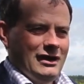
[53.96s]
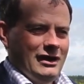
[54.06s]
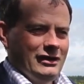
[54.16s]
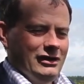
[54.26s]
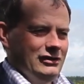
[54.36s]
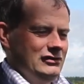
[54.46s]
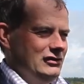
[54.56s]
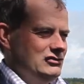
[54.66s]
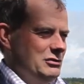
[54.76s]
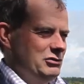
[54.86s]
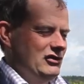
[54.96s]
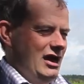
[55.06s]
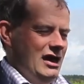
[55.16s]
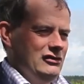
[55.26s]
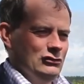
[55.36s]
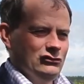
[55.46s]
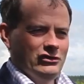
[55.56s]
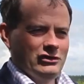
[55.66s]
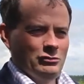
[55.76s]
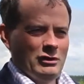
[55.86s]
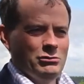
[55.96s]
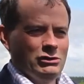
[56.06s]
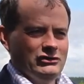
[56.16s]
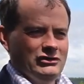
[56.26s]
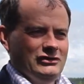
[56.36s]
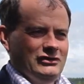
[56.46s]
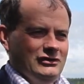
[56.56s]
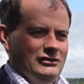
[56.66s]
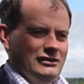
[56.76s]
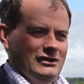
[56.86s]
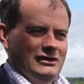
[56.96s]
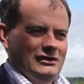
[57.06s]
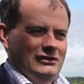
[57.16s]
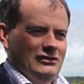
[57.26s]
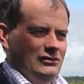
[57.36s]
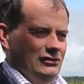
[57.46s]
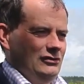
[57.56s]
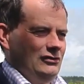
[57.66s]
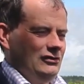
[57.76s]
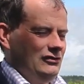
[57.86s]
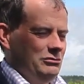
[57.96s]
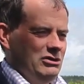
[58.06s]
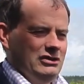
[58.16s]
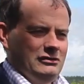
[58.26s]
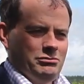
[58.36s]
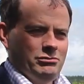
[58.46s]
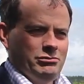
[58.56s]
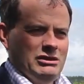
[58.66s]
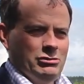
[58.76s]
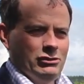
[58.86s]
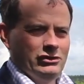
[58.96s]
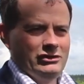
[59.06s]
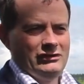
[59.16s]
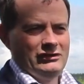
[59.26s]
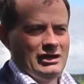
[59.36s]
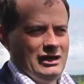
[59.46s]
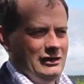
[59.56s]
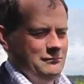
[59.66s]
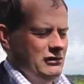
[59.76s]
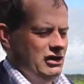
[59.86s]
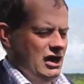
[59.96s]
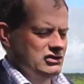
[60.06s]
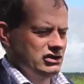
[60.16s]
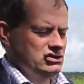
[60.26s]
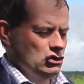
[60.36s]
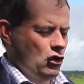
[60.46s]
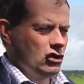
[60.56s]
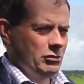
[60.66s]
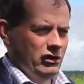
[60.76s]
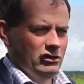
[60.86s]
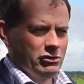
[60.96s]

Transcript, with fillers: I get trips to Andover and Wimbledon to meet people and actually talk about the